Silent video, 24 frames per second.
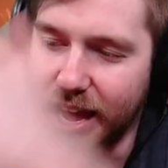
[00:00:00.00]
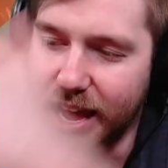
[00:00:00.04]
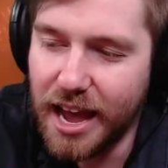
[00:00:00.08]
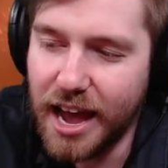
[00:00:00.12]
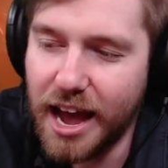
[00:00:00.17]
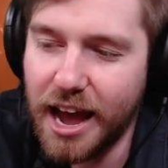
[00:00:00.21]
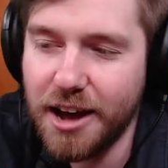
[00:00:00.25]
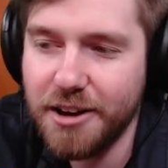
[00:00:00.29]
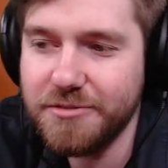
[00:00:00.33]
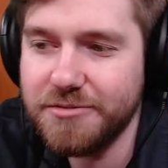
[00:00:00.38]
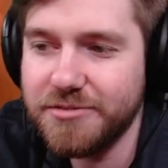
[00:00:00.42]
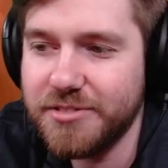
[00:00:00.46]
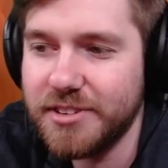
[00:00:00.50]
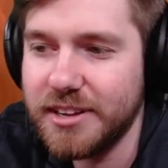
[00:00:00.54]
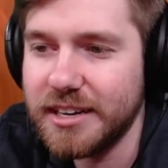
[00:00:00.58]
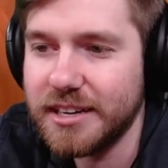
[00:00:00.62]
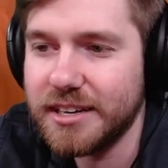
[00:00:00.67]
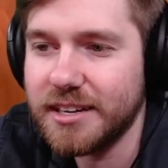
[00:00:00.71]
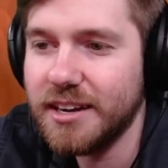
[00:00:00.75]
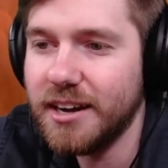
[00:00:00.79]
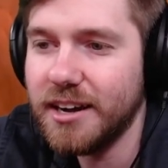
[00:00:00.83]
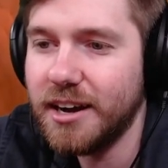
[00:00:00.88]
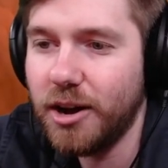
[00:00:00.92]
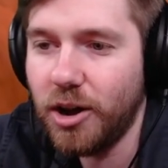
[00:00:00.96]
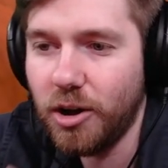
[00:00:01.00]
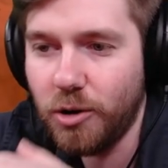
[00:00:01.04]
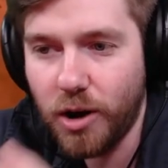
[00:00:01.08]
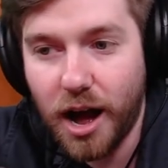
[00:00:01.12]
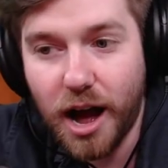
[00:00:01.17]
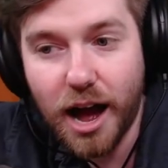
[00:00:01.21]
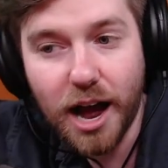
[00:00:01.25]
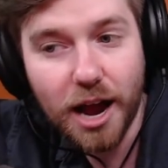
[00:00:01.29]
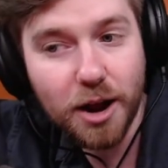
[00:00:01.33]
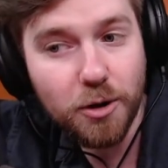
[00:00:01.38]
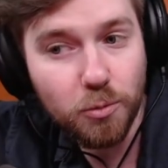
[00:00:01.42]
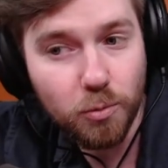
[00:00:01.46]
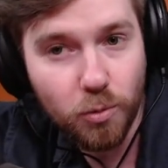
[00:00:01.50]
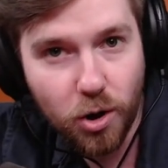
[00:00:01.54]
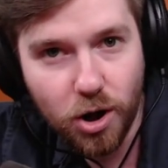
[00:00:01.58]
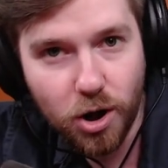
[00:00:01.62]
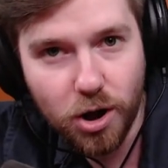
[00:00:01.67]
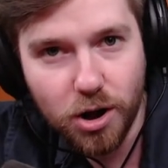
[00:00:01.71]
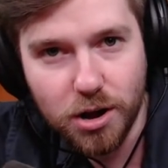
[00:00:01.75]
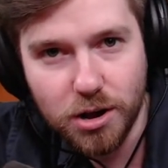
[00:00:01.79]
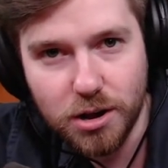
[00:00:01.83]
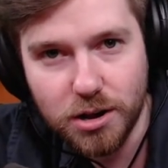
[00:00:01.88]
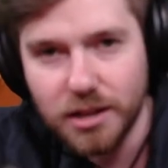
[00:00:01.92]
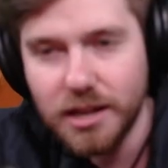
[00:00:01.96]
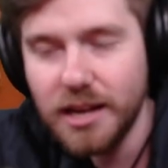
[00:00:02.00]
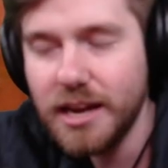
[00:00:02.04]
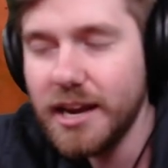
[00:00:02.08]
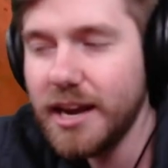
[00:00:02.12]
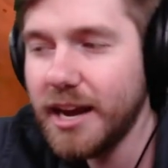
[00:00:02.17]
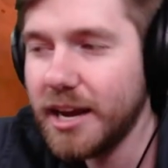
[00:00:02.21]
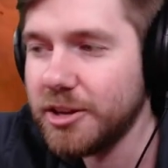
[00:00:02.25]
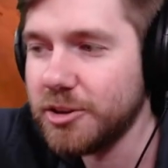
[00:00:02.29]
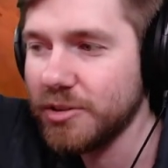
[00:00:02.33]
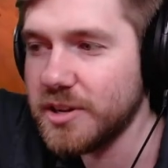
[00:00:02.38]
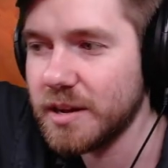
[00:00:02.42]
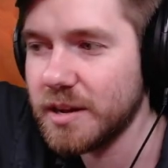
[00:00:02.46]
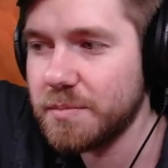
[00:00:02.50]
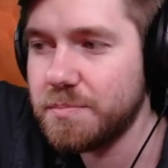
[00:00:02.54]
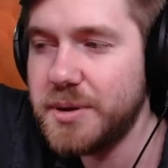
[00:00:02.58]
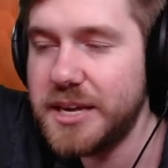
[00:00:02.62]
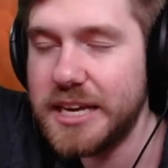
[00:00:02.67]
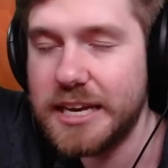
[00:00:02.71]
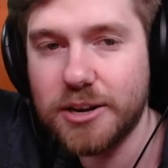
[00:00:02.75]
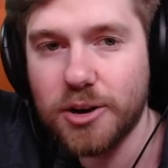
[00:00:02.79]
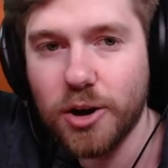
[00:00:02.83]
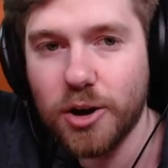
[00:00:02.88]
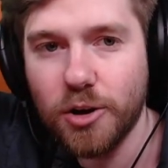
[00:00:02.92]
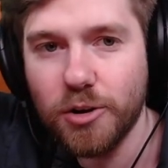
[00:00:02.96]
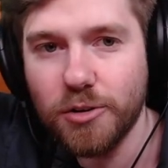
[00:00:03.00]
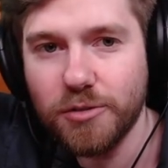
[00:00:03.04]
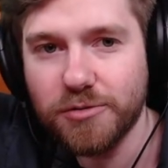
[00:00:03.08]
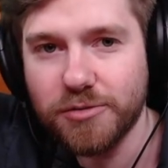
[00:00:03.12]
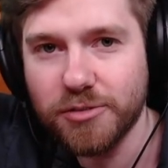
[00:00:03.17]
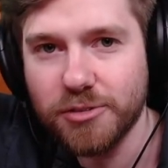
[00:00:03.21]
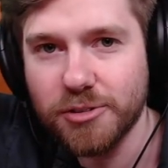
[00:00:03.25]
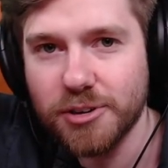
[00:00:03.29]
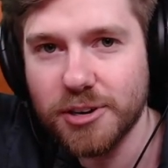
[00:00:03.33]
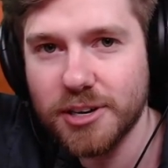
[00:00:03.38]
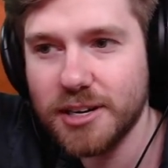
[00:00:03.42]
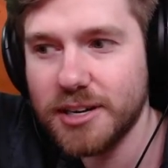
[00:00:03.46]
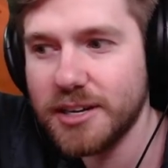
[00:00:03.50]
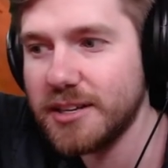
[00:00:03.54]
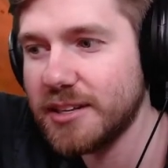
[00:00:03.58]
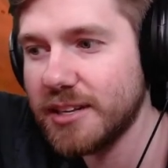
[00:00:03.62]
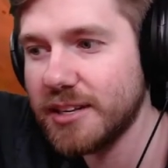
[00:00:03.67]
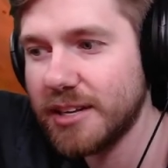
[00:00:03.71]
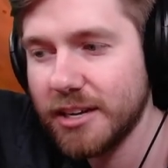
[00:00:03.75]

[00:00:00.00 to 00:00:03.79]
have like a high wall and you like peek over it,